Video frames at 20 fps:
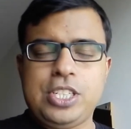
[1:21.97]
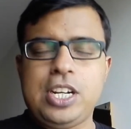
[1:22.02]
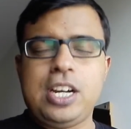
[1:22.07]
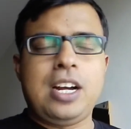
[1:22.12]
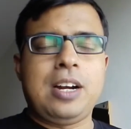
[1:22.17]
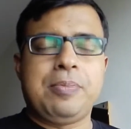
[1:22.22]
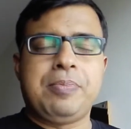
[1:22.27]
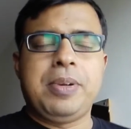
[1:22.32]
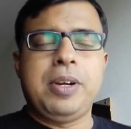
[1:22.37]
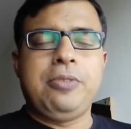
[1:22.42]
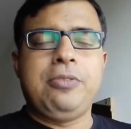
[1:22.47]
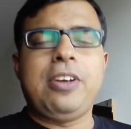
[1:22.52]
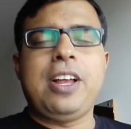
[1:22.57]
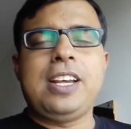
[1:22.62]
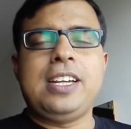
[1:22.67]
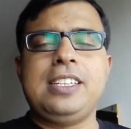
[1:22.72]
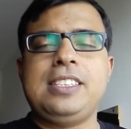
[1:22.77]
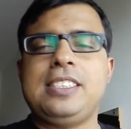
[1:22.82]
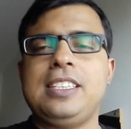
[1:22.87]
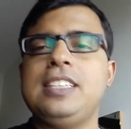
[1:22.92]
are
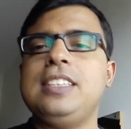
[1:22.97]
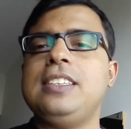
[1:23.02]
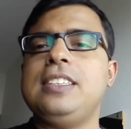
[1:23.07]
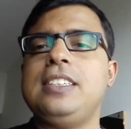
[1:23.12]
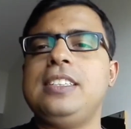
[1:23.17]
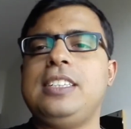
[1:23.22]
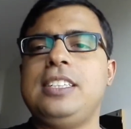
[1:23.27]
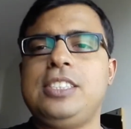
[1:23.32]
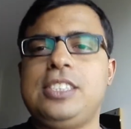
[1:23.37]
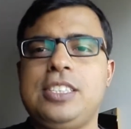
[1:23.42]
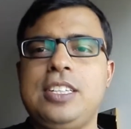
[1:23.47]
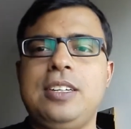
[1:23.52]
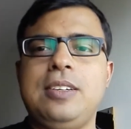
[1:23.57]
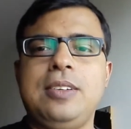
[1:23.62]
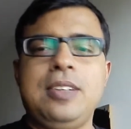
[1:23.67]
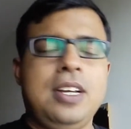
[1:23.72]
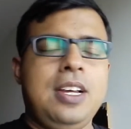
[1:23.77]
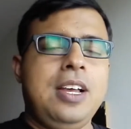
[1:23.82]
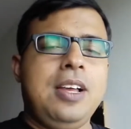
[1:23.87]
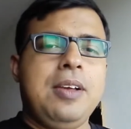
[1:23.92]
prevalent in the digital
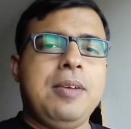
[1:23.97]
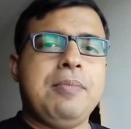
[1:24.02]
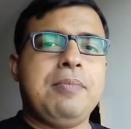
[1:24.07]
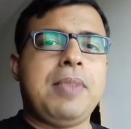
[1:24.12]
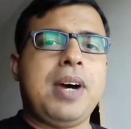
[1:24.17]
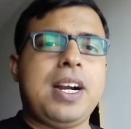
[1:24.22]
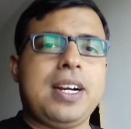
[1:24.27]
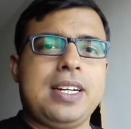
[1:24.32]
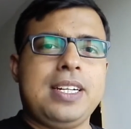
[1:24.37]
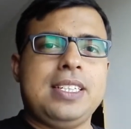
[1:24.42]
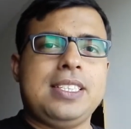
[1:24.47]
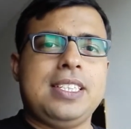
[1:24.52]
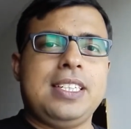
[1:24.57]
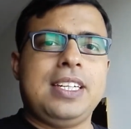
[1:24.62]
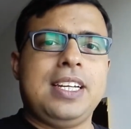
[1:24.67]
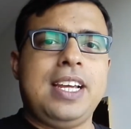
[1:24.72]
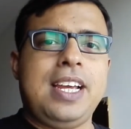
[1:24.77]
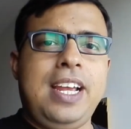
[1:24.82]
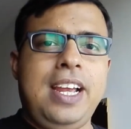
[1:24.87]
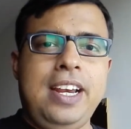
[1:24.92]

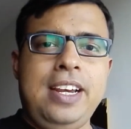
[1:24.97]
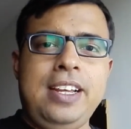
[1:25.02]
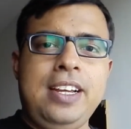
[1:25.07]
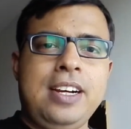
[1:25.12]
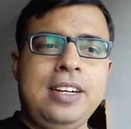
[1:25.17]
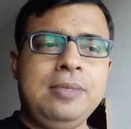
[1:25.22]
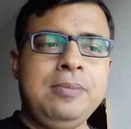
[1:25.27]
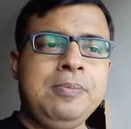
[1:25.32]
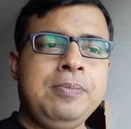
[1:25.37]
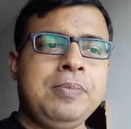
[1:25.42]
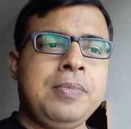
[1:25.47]
marketing area.